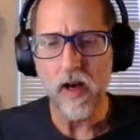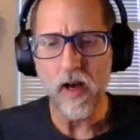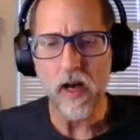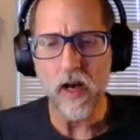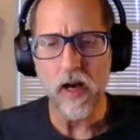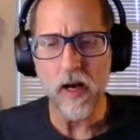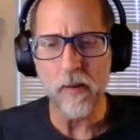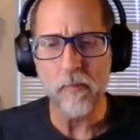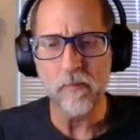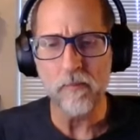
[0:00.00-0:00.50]

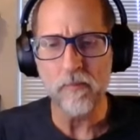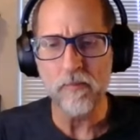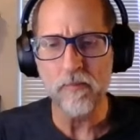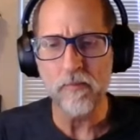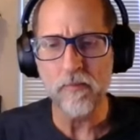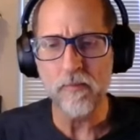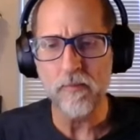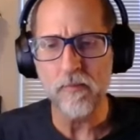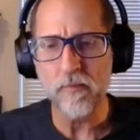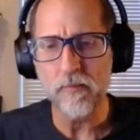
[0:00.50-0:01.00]

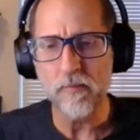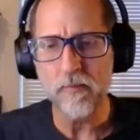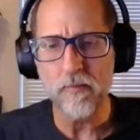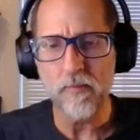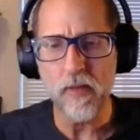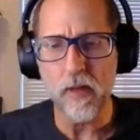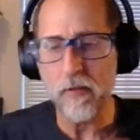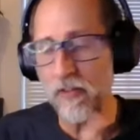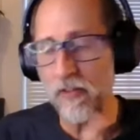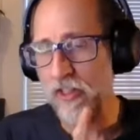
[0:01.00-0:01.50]

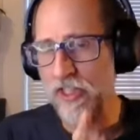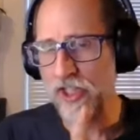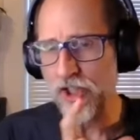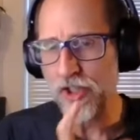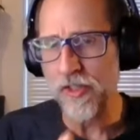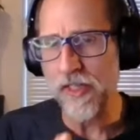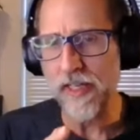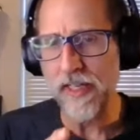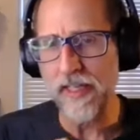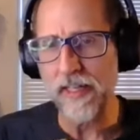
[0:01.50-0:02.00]
the
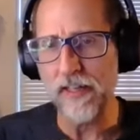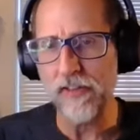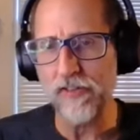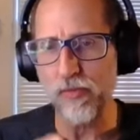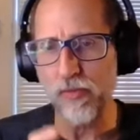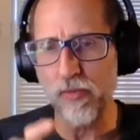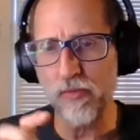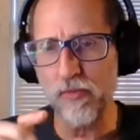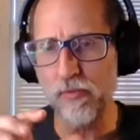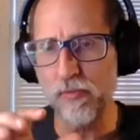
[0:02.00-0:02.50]
trick
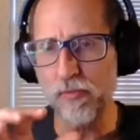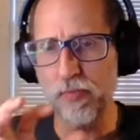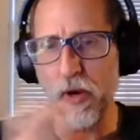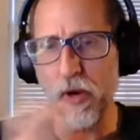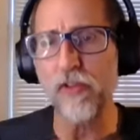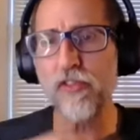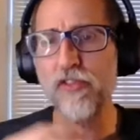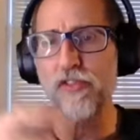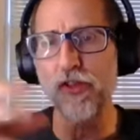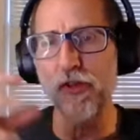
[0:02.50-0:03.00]
is,
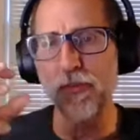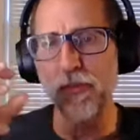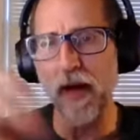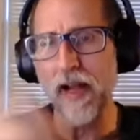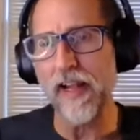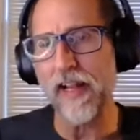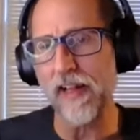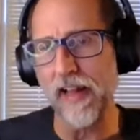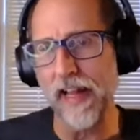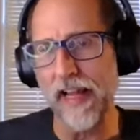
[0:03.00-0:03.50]
both for
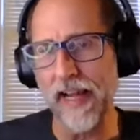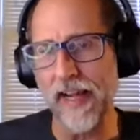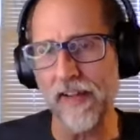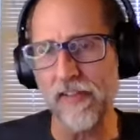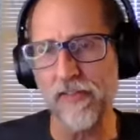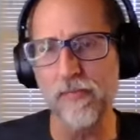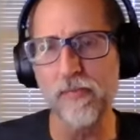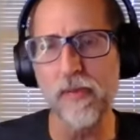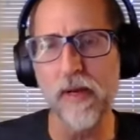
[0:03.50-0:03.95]
my class,